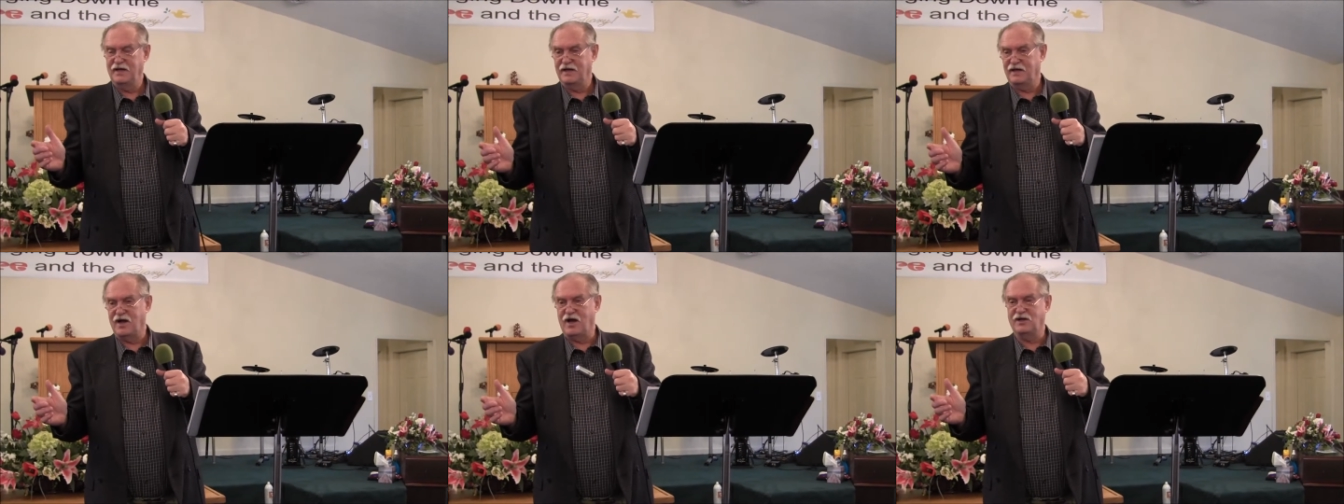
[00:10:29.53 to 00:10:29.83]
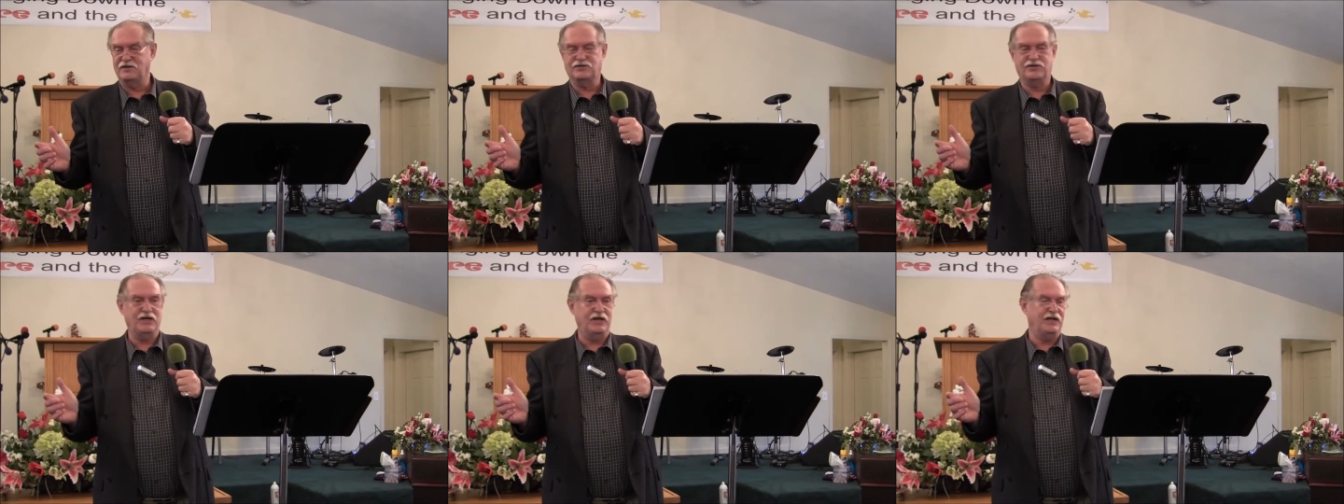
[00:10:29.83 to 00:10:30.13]

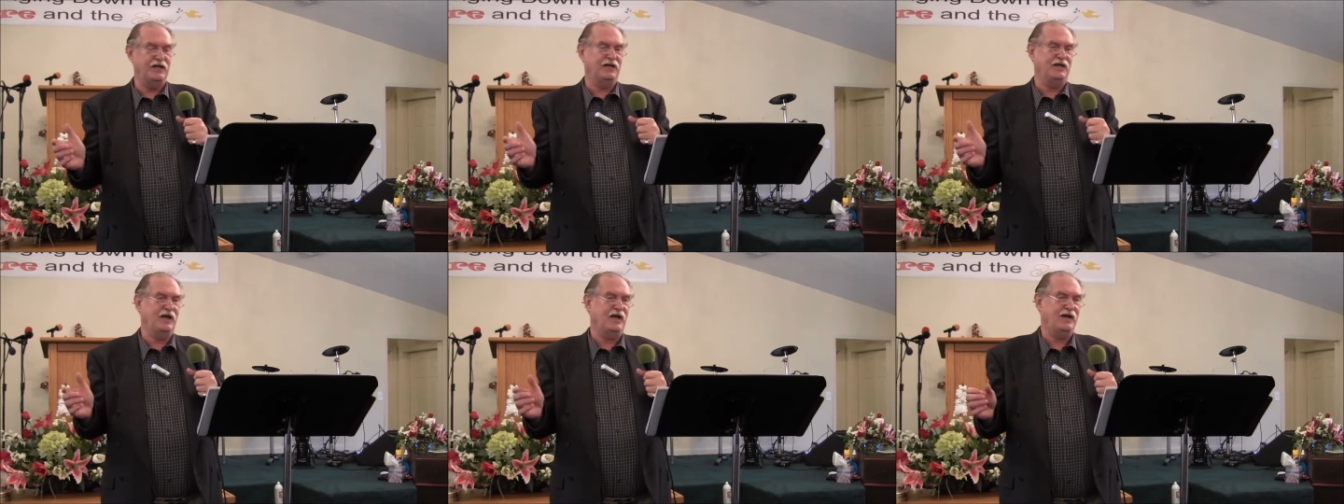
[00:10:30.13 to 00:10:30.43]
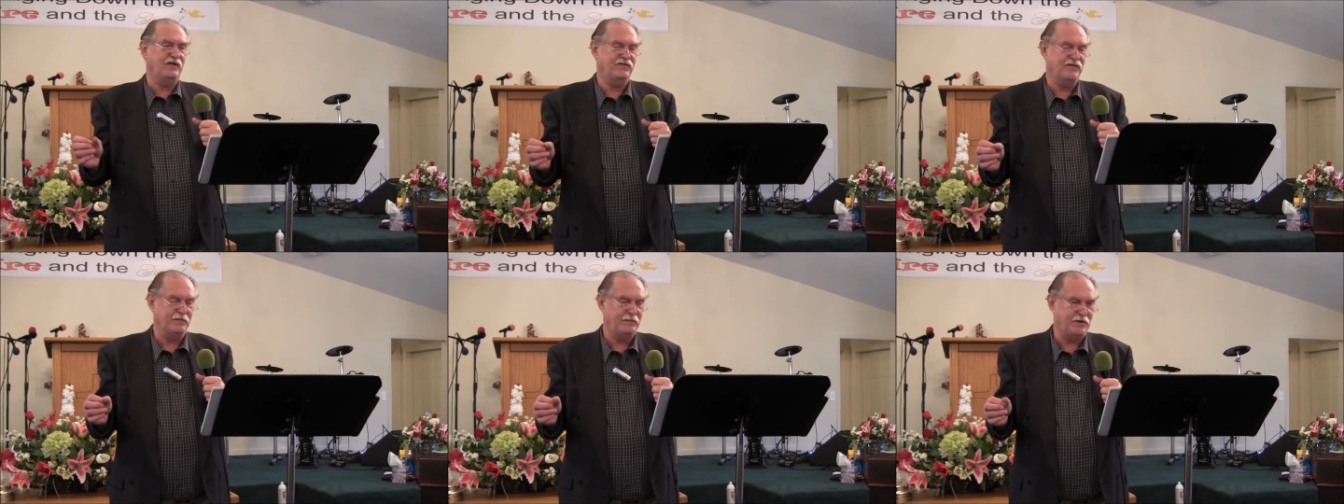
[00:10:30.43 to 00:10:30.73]
God said He
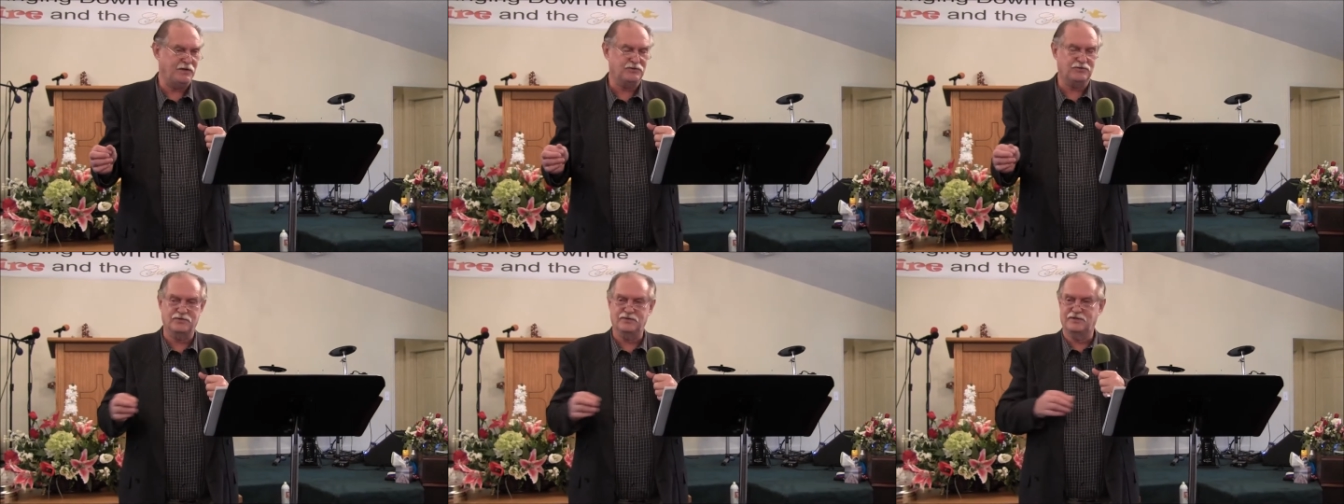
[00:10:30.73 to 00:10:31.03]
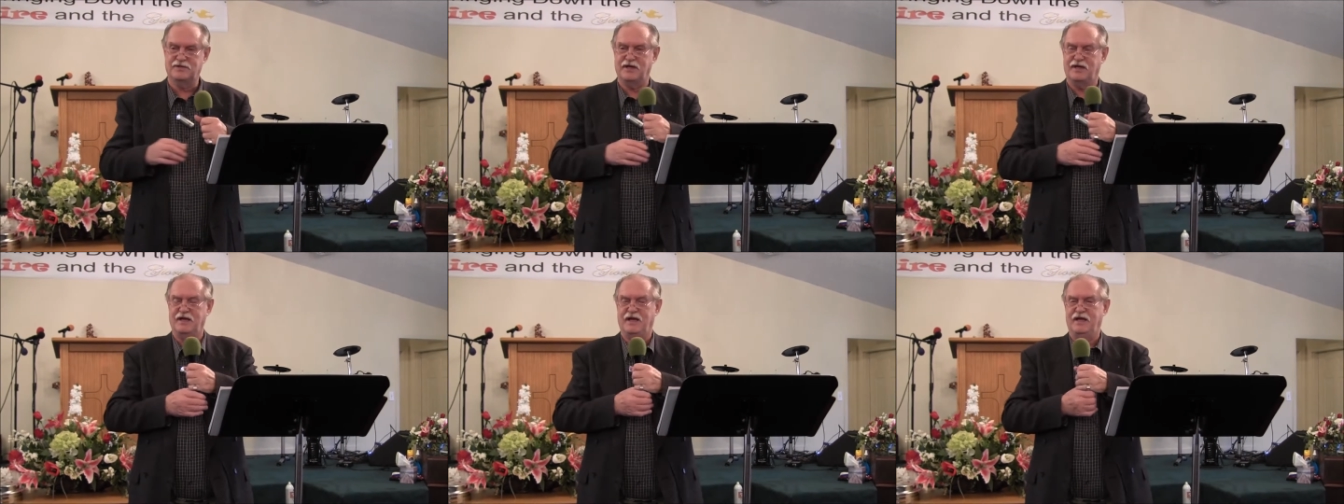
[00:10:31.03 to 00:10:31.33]
gave the
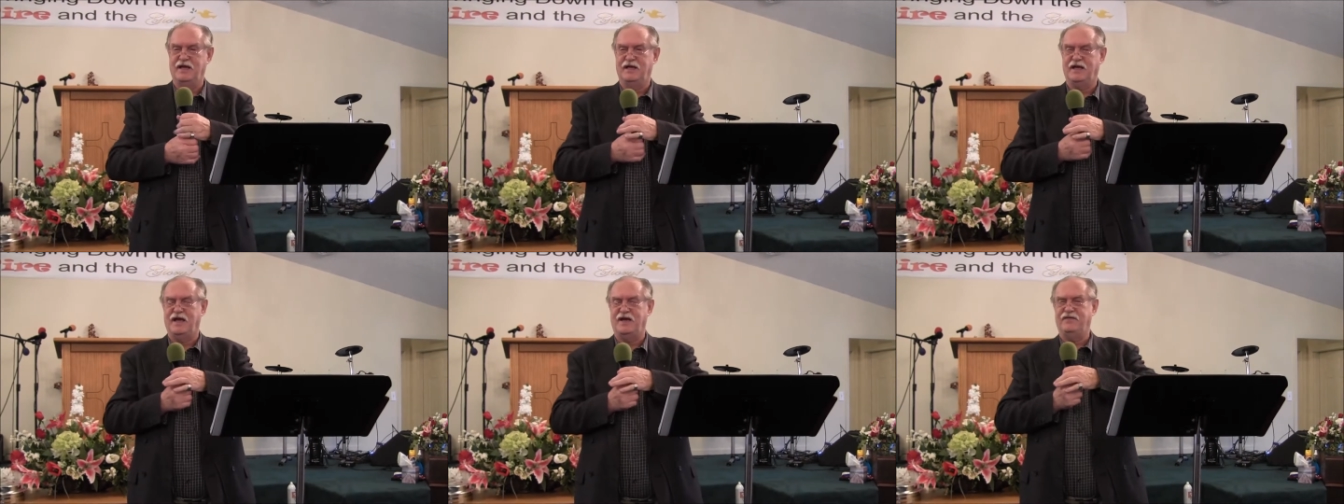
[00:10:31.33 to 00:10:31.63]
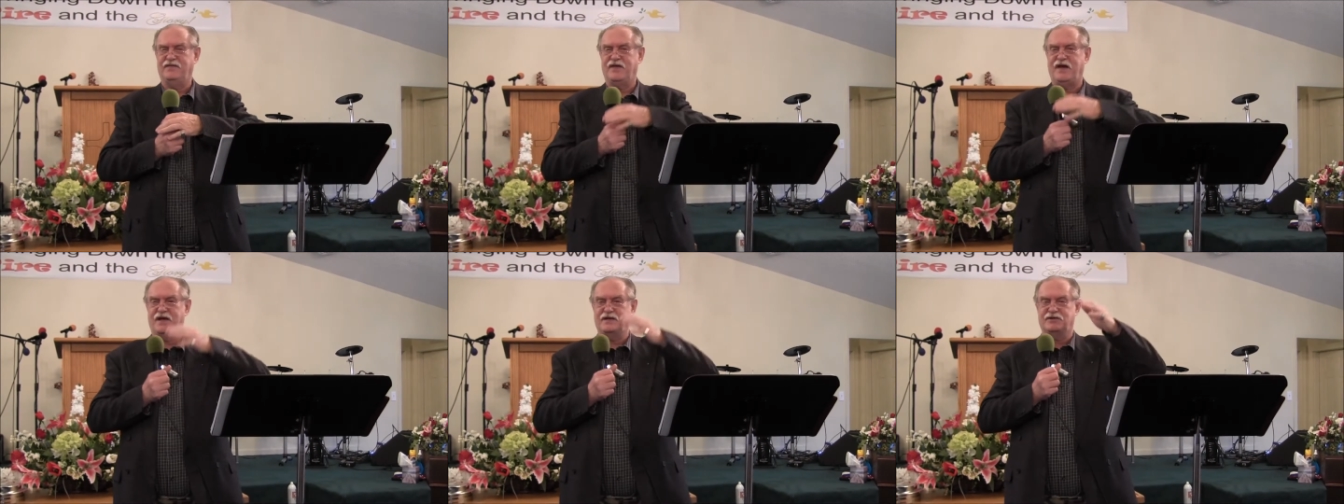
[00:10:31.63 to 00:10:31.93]
mustard seed, He
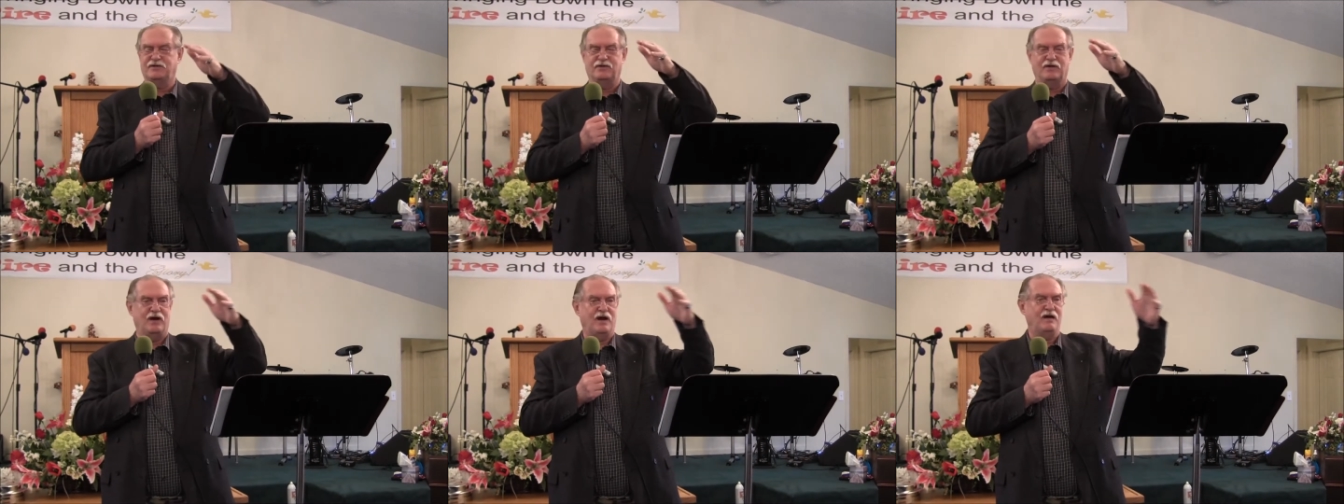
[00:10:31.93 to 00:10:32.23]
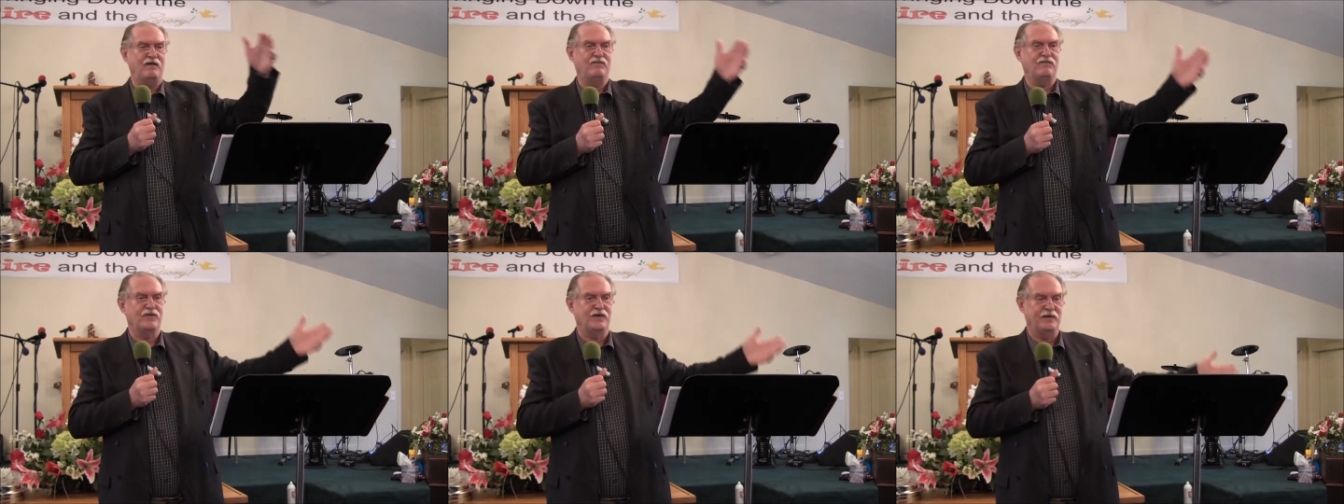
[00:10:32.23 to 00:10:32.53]
gave that to
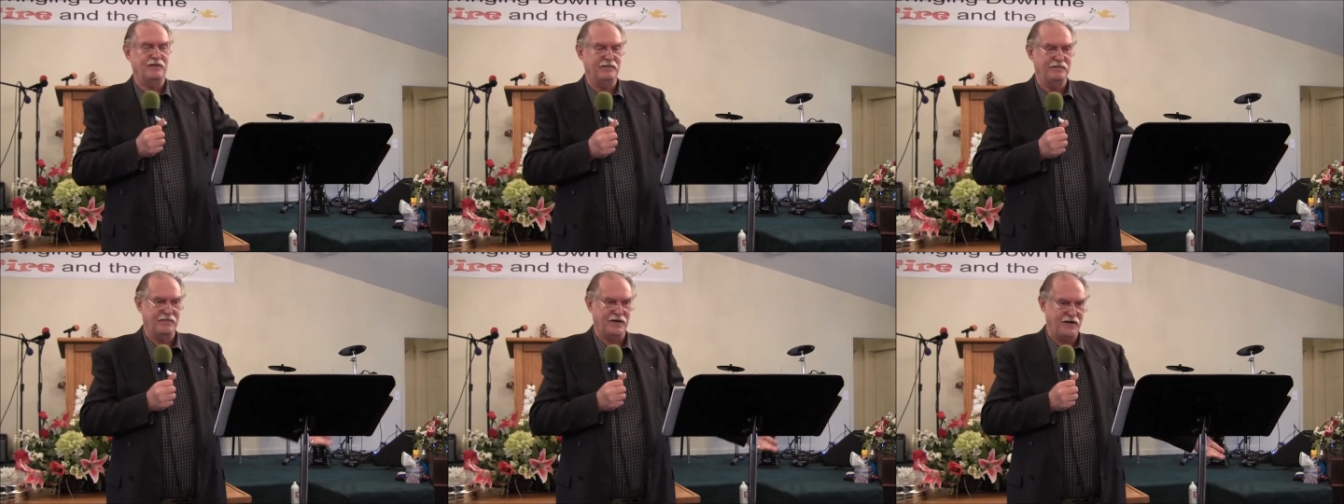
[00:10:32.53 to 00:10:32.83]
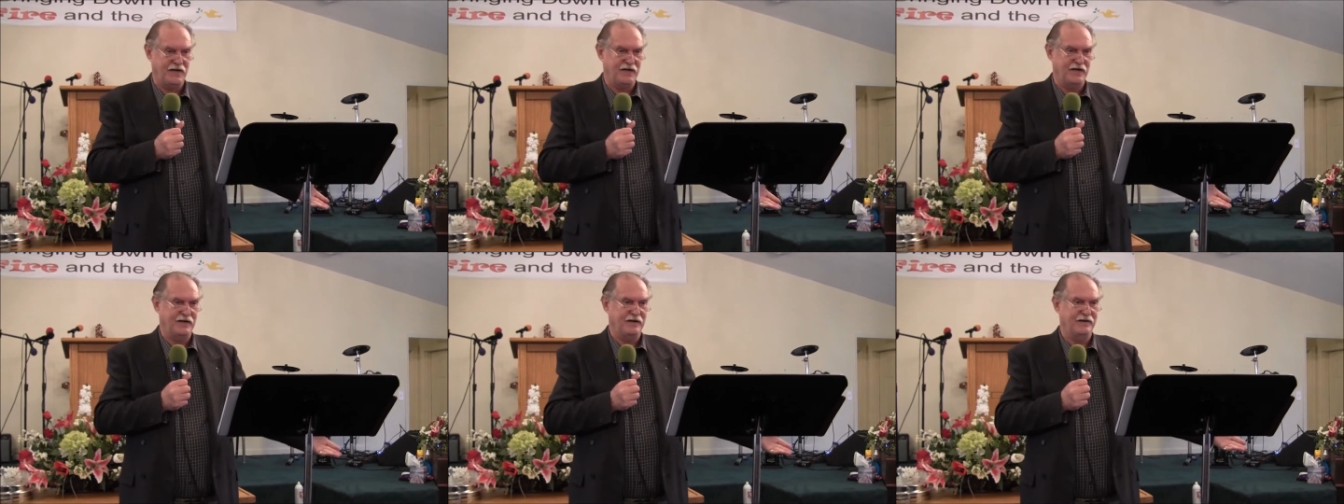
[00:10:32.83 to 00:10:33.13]
every
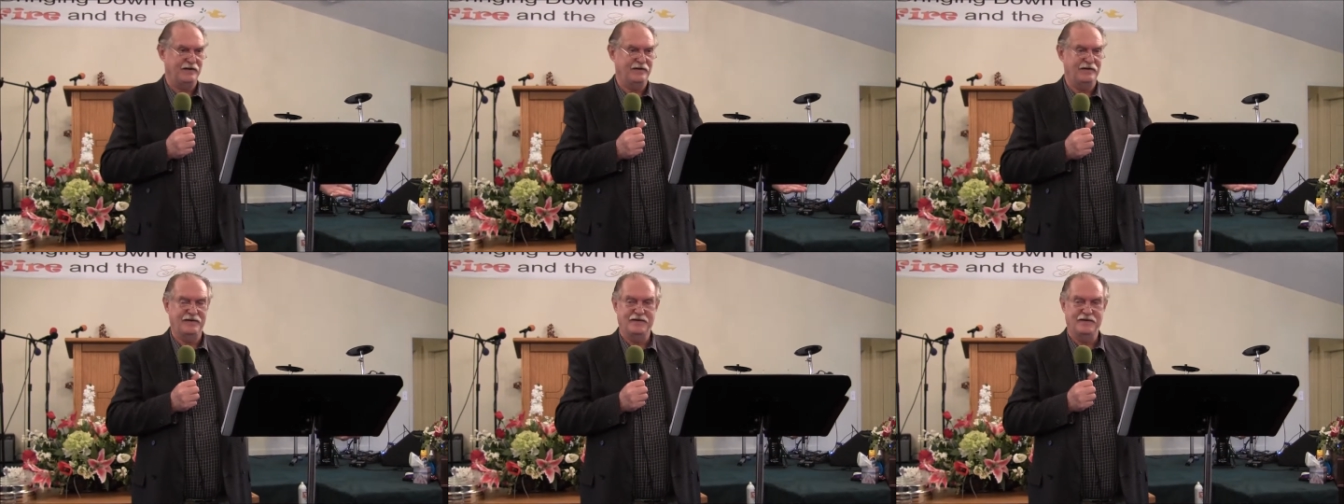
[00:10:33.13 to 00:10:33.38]
man.